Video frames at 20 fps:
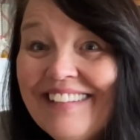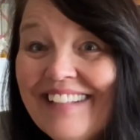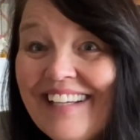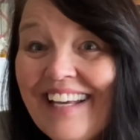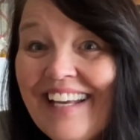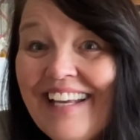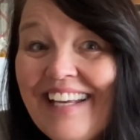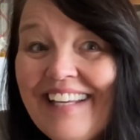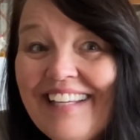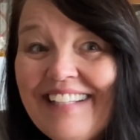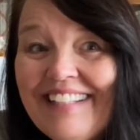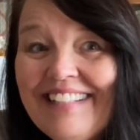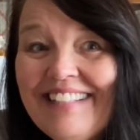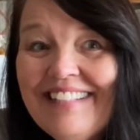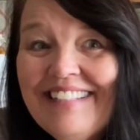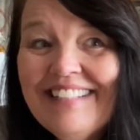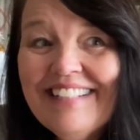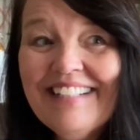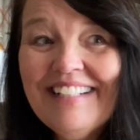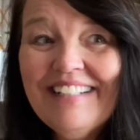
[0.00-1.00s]

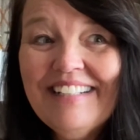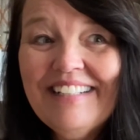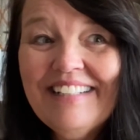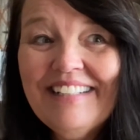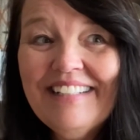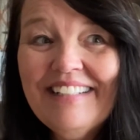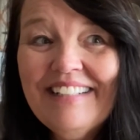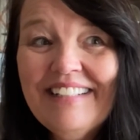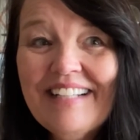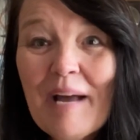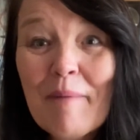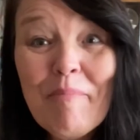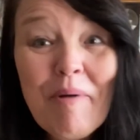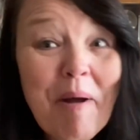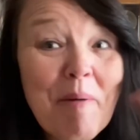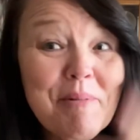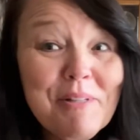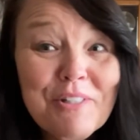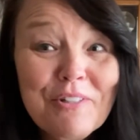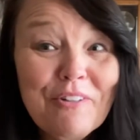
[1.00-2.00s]
And I
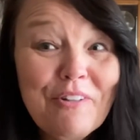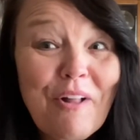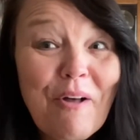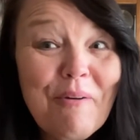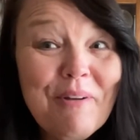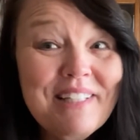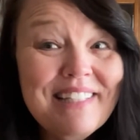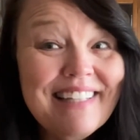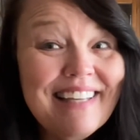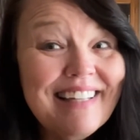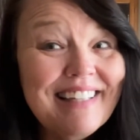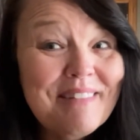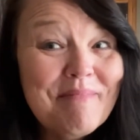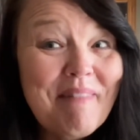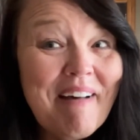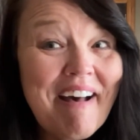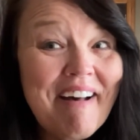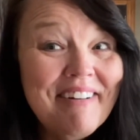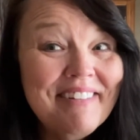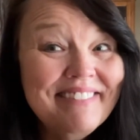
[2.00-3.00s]
promise you'll always get a
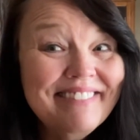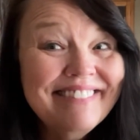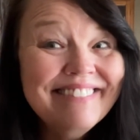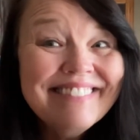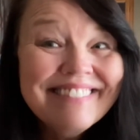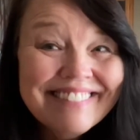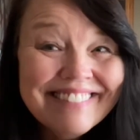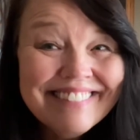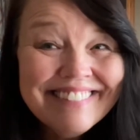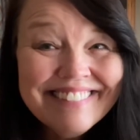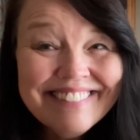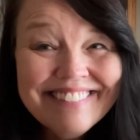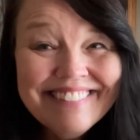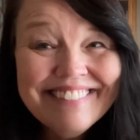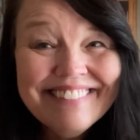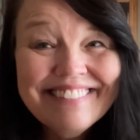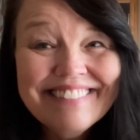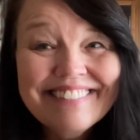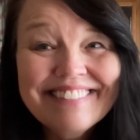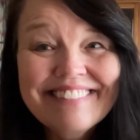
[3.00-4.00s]
smile.
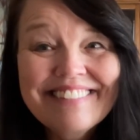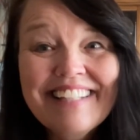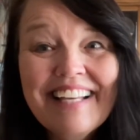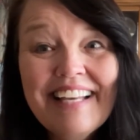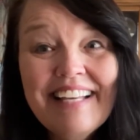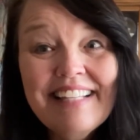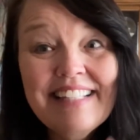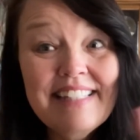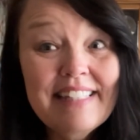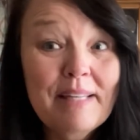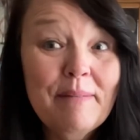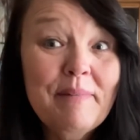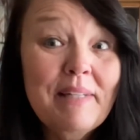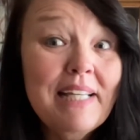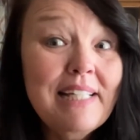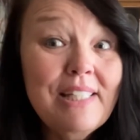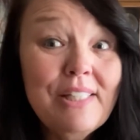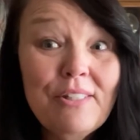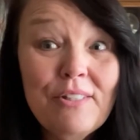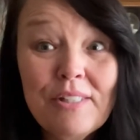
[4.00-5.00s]
And some
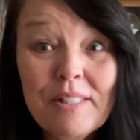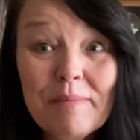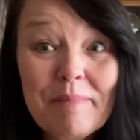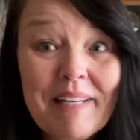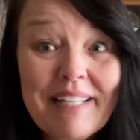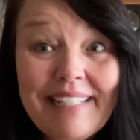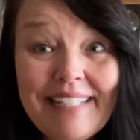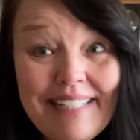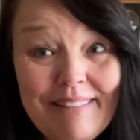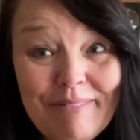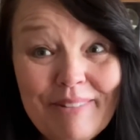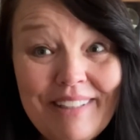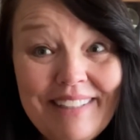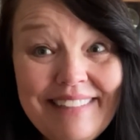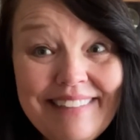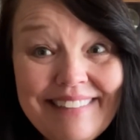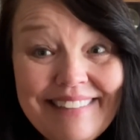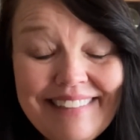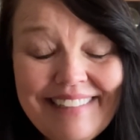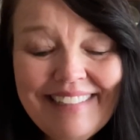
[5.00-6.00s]
days you just might need
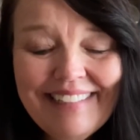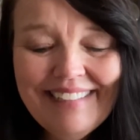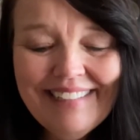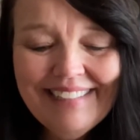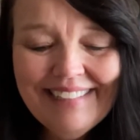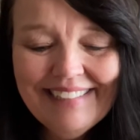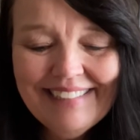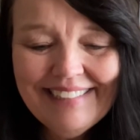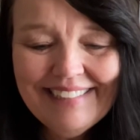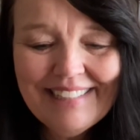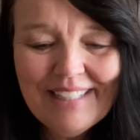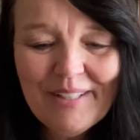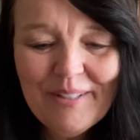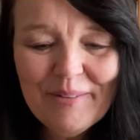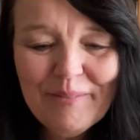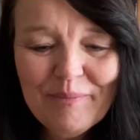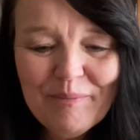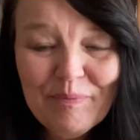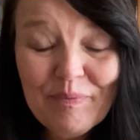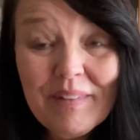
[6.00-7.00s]
one.
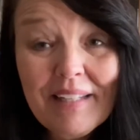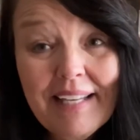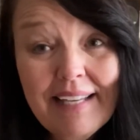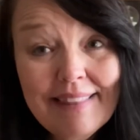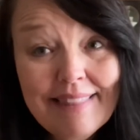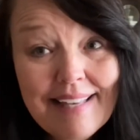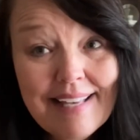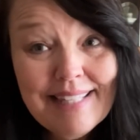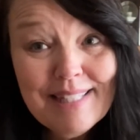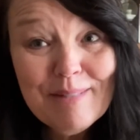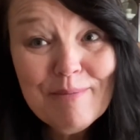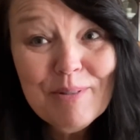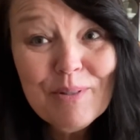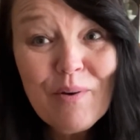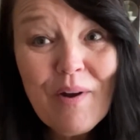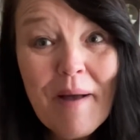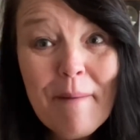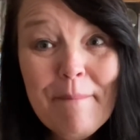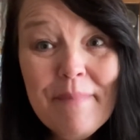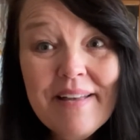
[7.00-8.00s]
So hit that
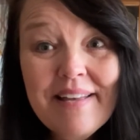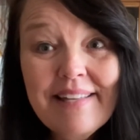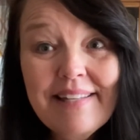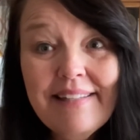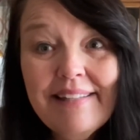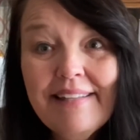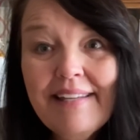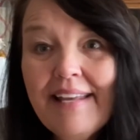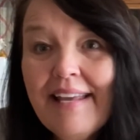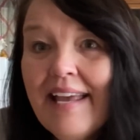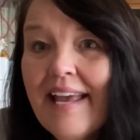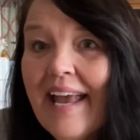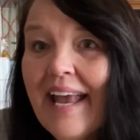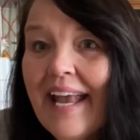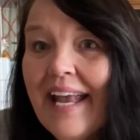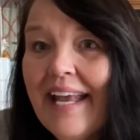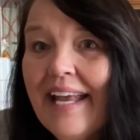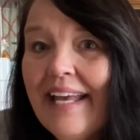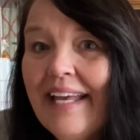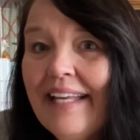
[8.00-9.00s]
subscribe button
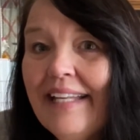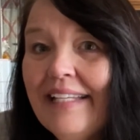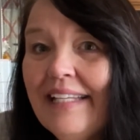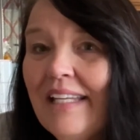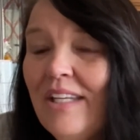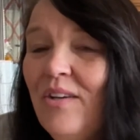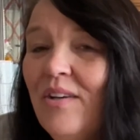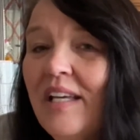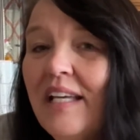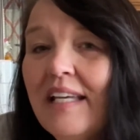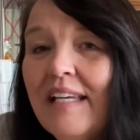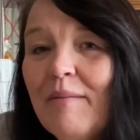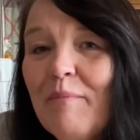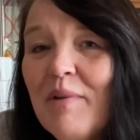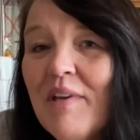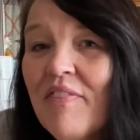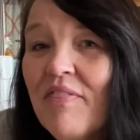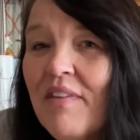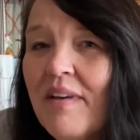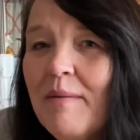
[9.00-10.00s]
and you can give me
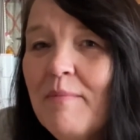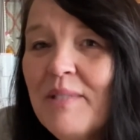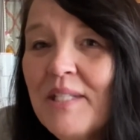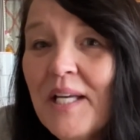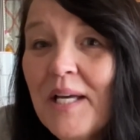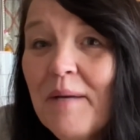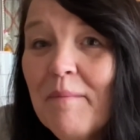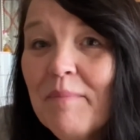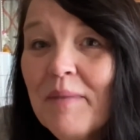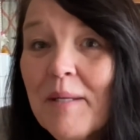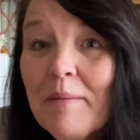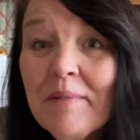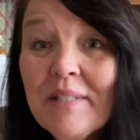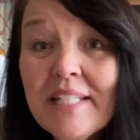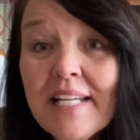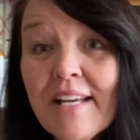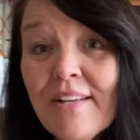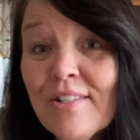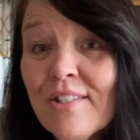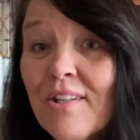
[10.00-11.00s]
a thumbs up, thumbs
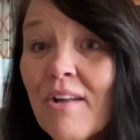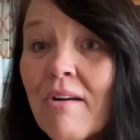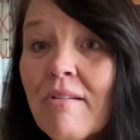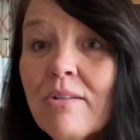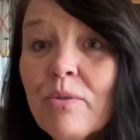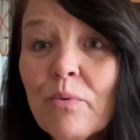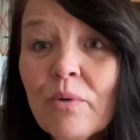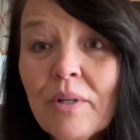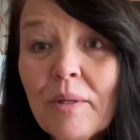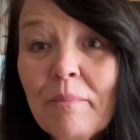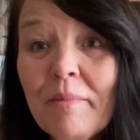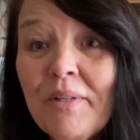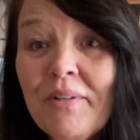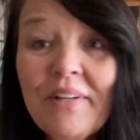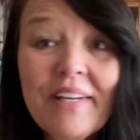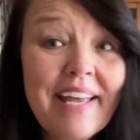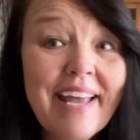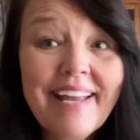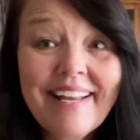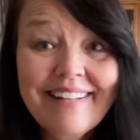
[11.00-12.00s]
down, as long as we're
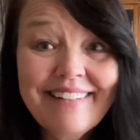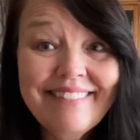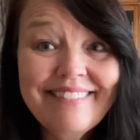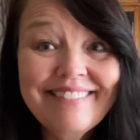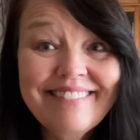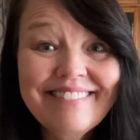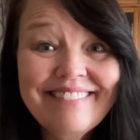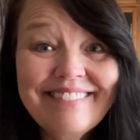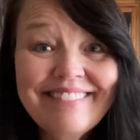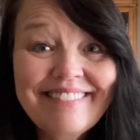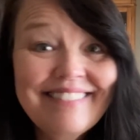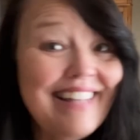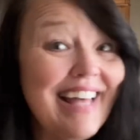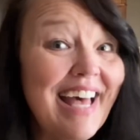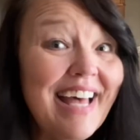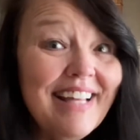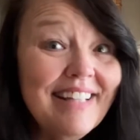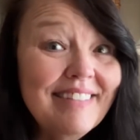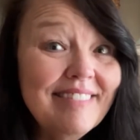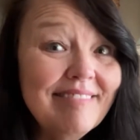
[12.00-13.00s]
communicating
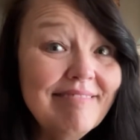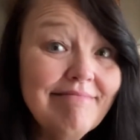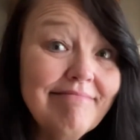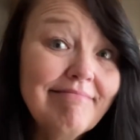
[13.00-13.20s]
that